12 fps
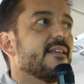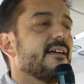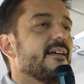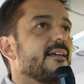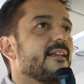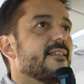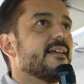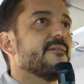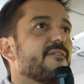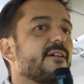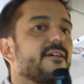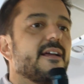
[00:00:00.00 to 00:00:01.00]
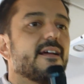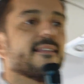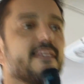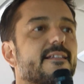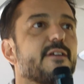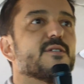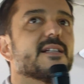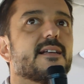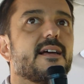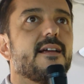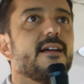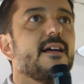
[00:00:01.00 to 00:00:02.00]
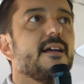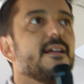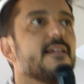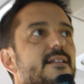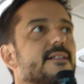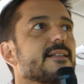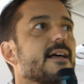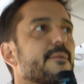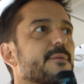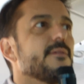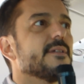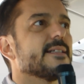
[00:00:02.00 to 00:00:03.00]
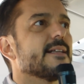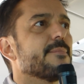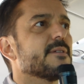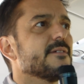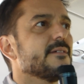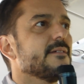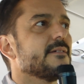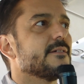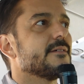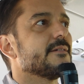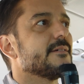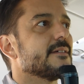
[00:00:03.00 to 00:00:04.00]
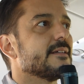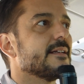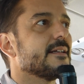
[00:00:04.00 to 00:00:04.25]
They are very, I think that you say, subtle, or